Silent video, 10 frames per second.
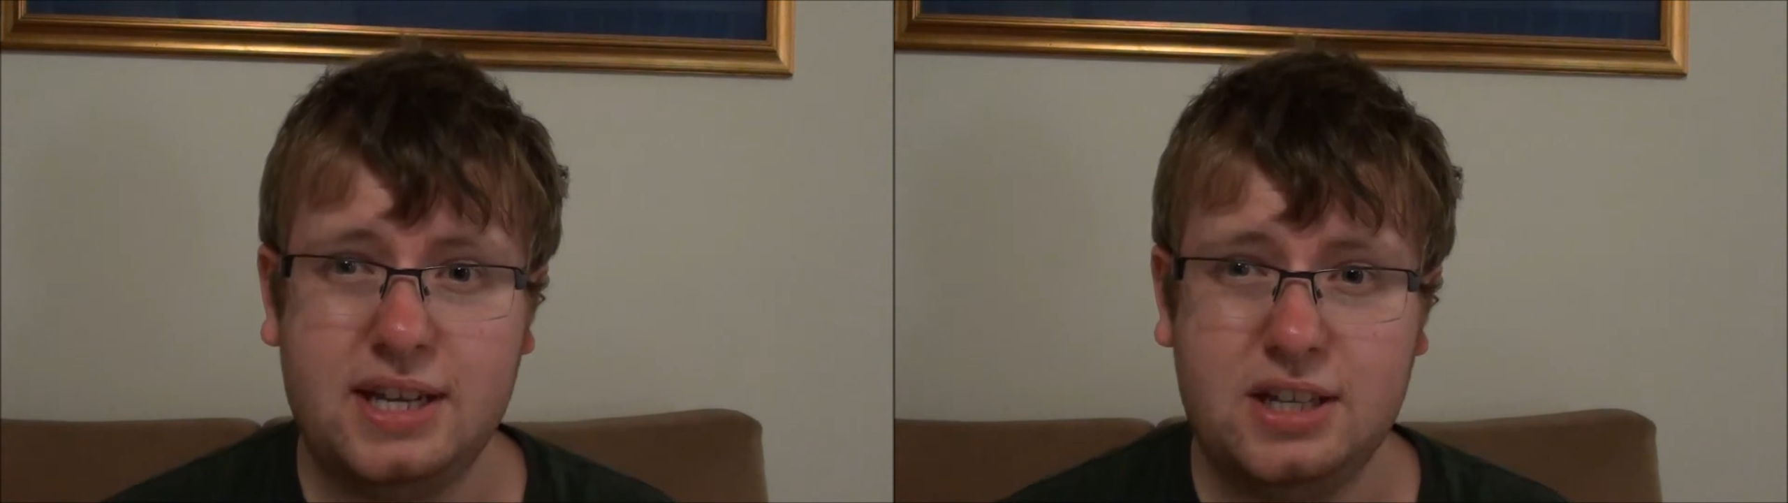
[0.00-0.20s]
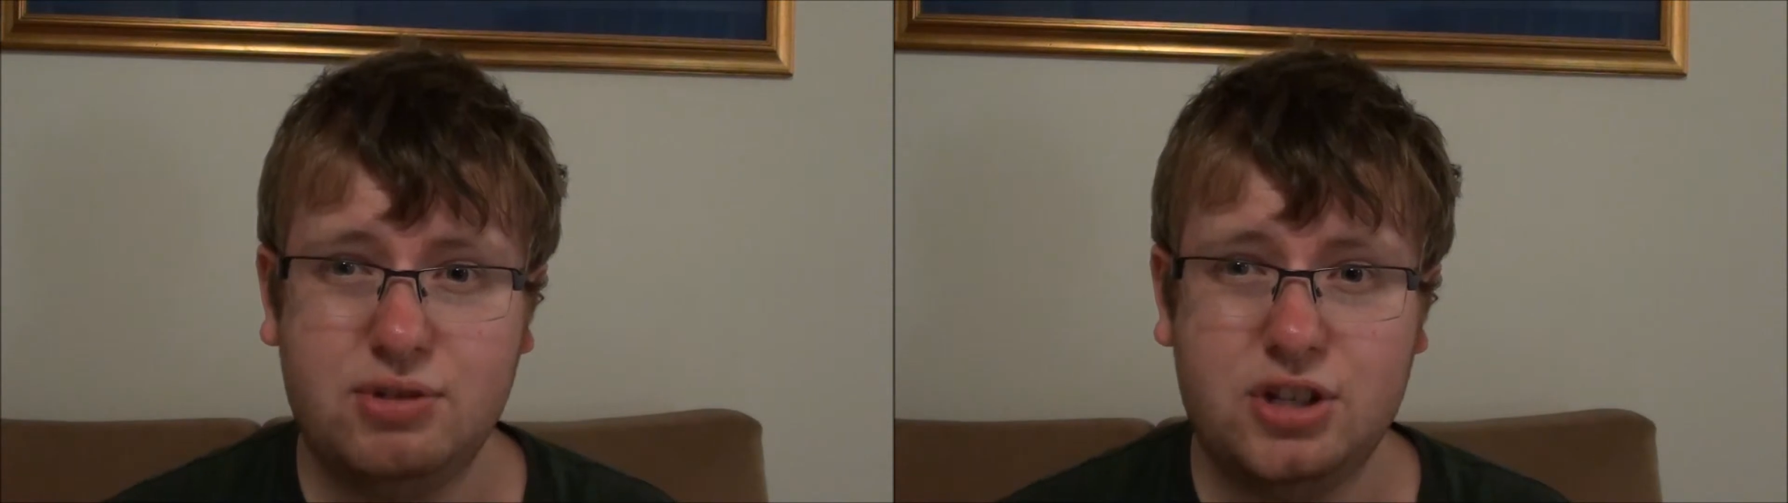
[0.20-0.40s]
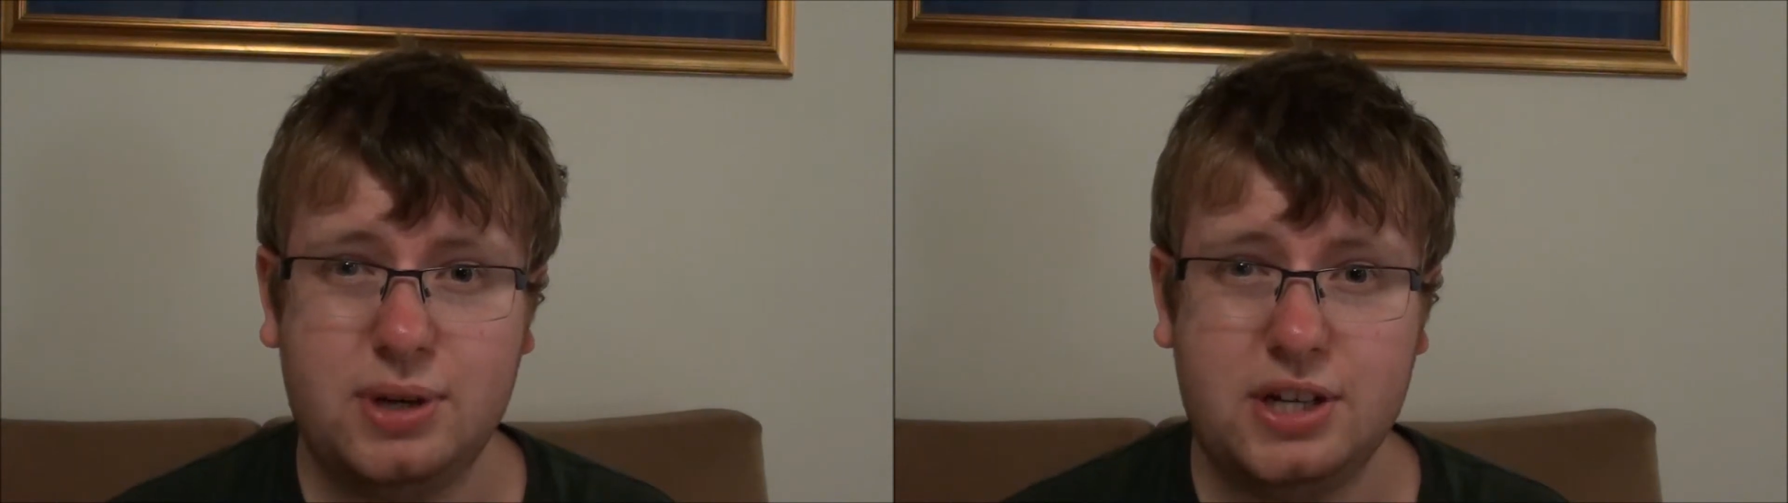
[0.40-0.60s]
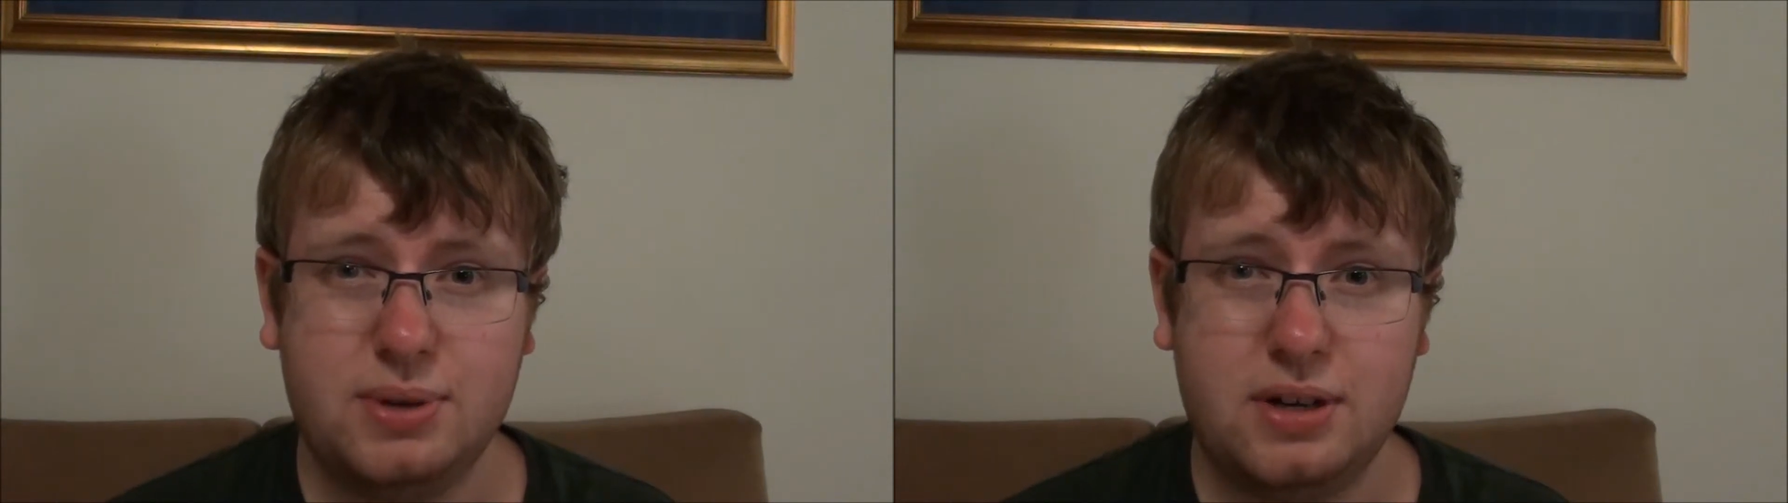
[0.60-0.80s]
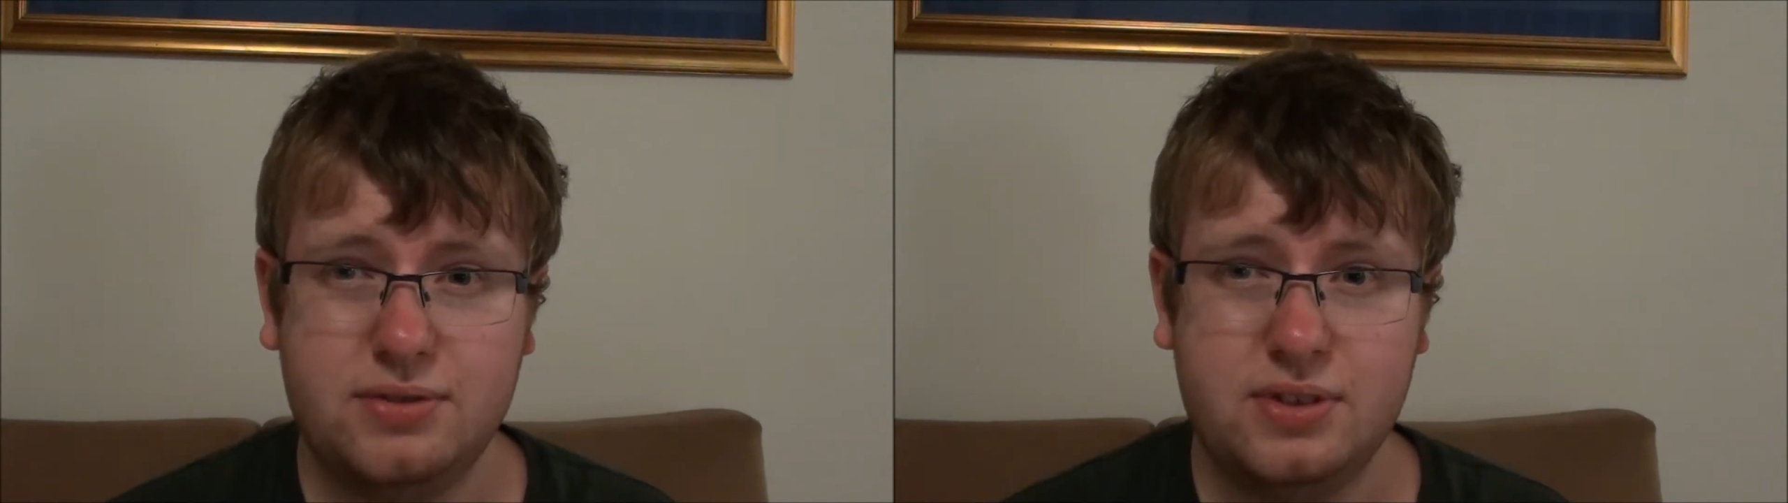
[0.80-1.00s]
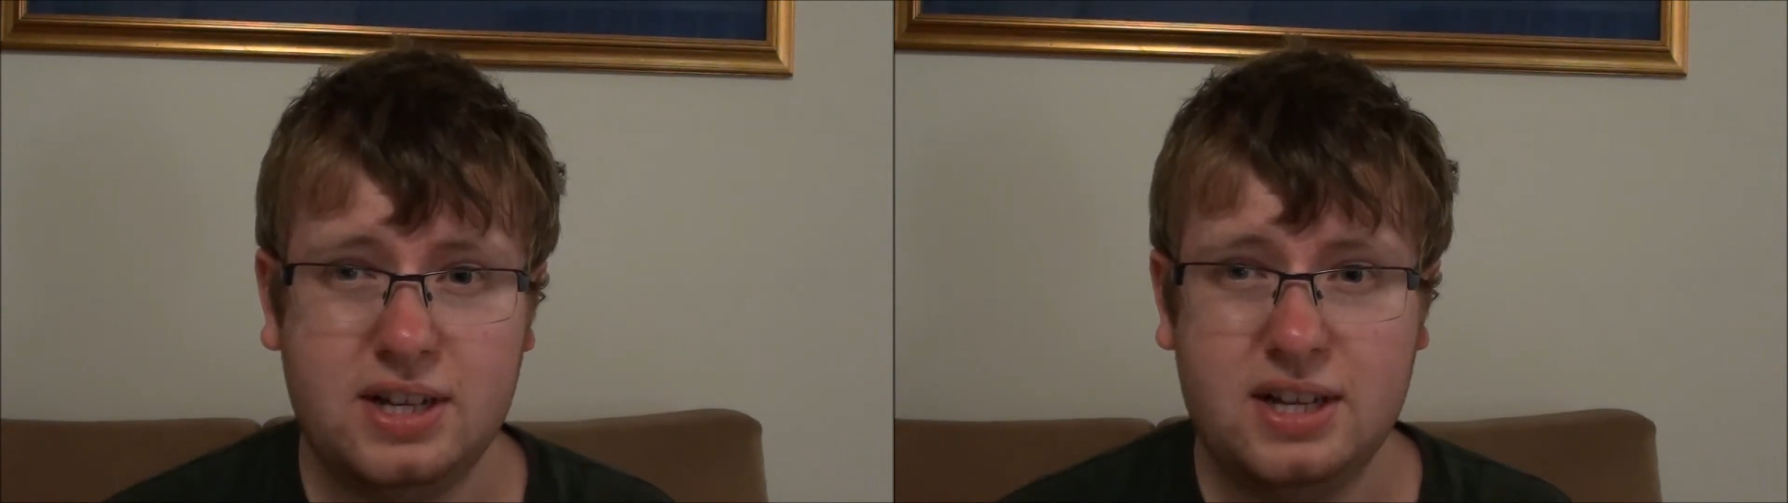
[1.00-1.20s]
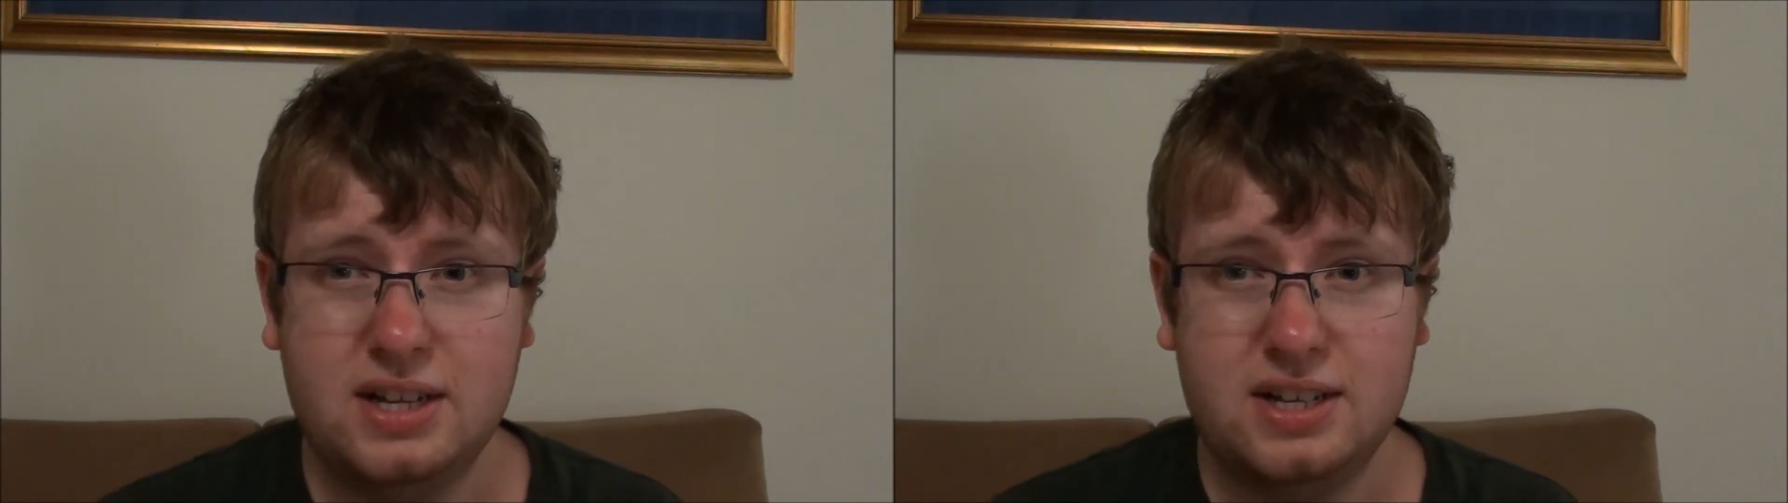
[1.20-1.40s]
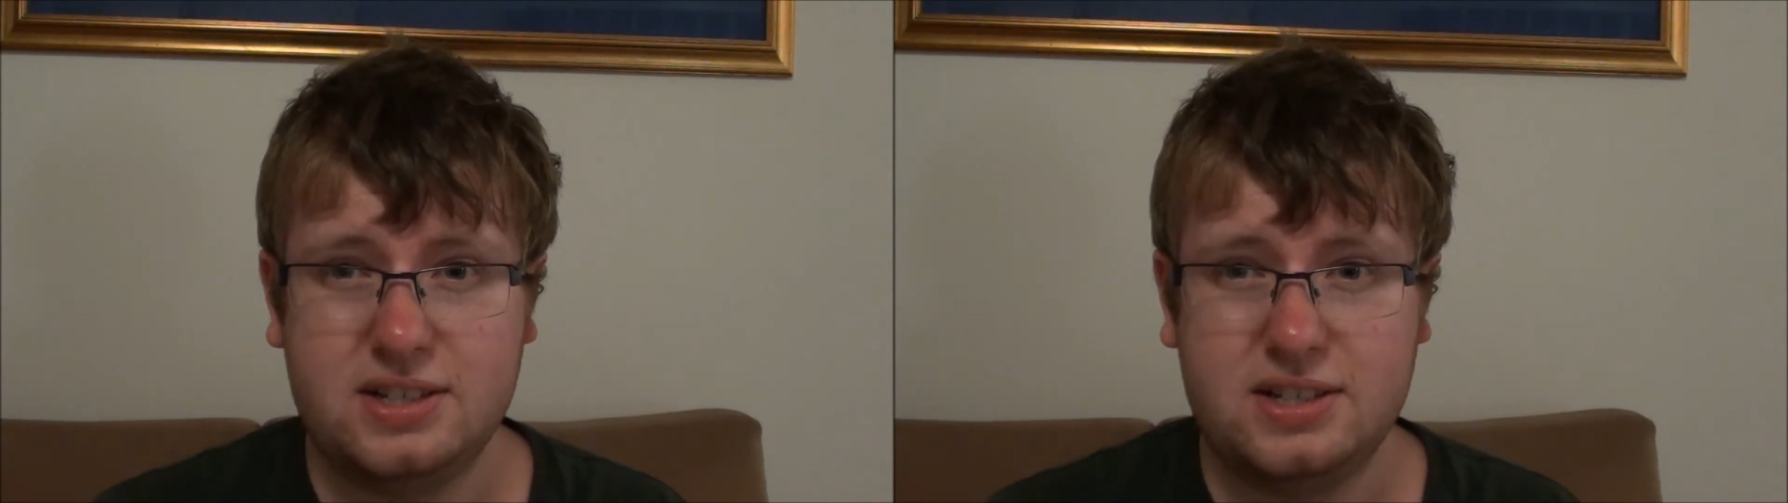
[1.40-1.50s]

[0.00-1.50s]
at E3 2012.